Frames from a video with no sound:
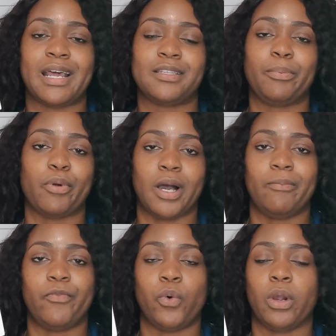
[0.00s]
it as a
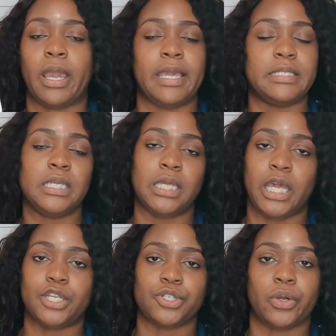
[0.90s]
prom for a
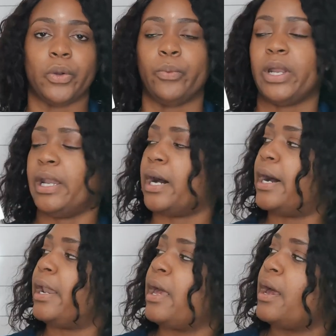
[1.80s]
teenager or
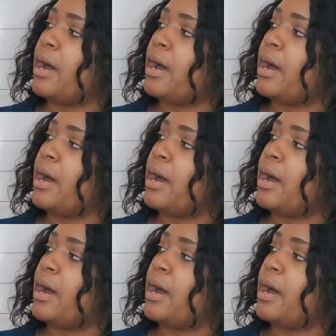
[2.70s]
whatnot.